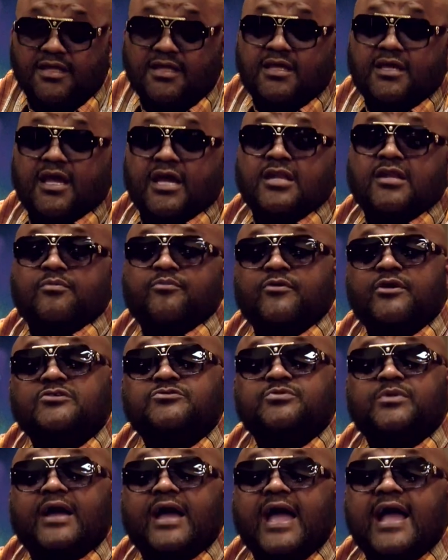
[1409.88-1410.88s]
And the principal
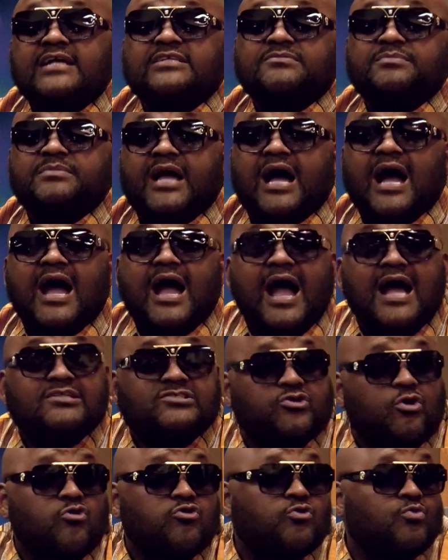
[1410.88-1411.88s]
asked me, I
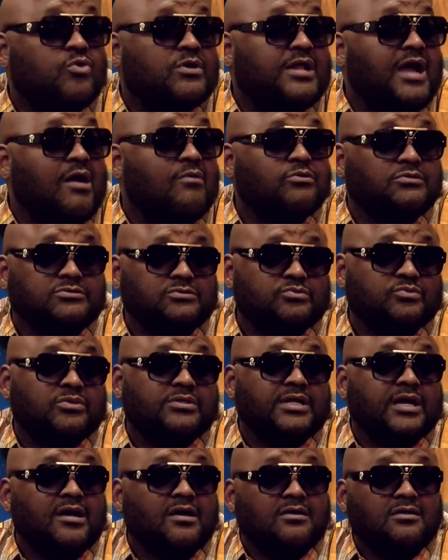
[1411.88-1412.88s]
told
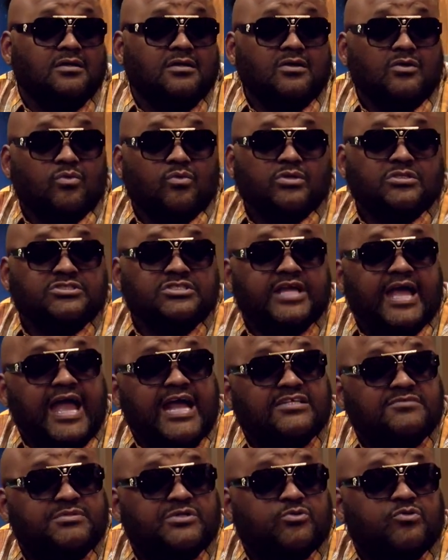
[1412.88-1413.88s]
her she asked
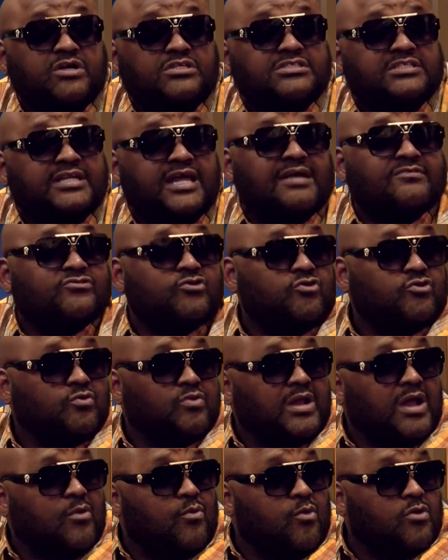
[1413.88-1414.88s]
me the question. I told her what
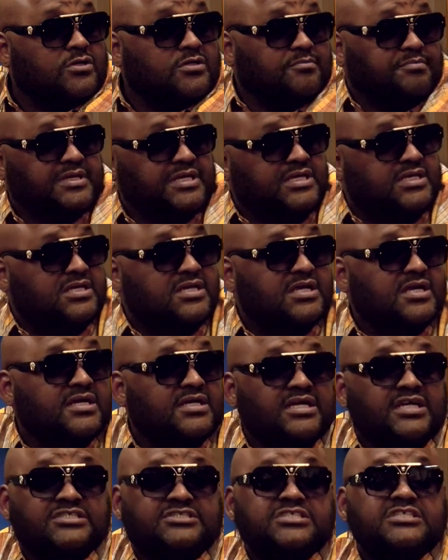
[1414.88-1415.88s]
I wanted to be.
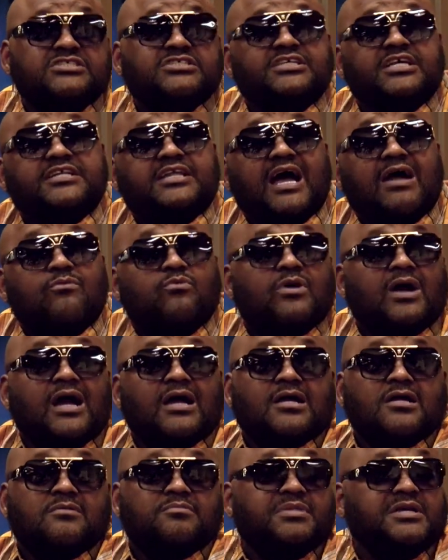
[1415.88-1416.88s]
And she said, I
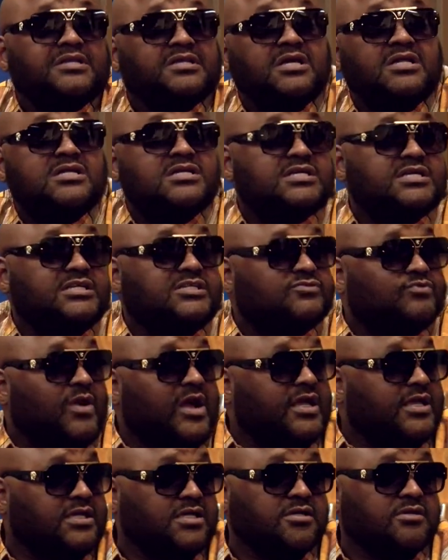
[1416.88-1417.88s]
couldn't be none of these right
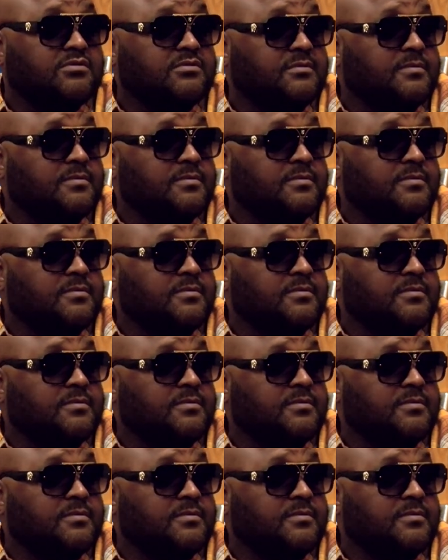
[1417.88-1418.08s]
here.